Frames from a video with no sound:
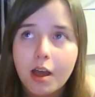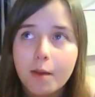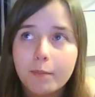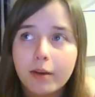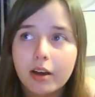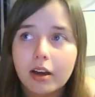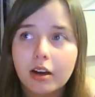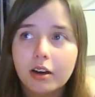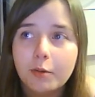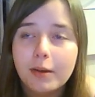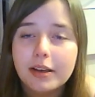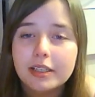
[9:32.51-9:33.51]
But I
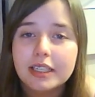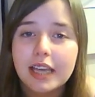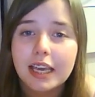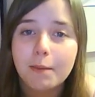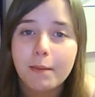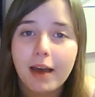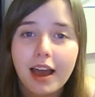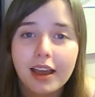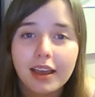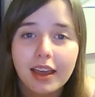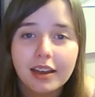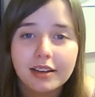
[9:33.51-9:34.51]
went to take it back,
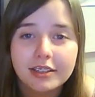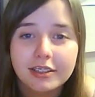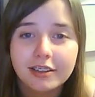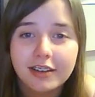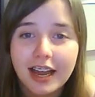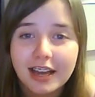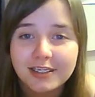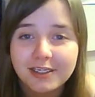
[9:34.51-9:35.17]
and I had to